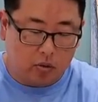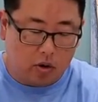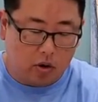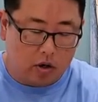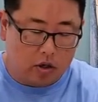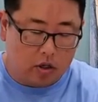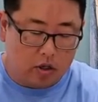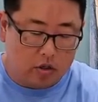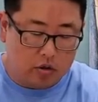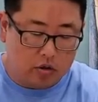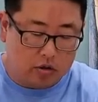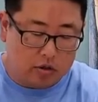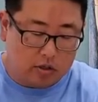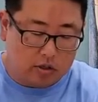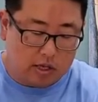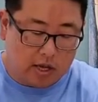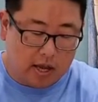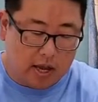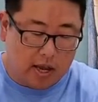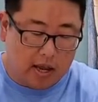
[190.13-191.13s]
are used to
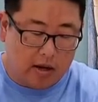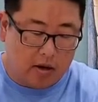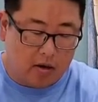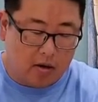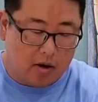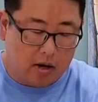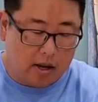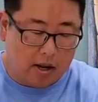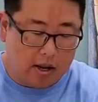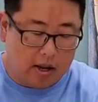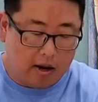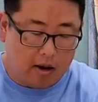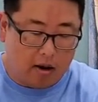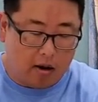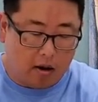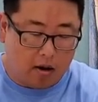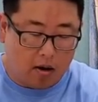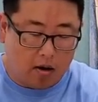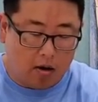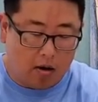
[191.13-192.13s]
tying our
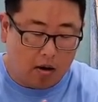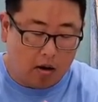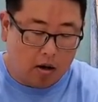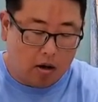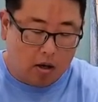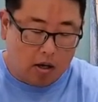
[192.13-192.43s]
hair,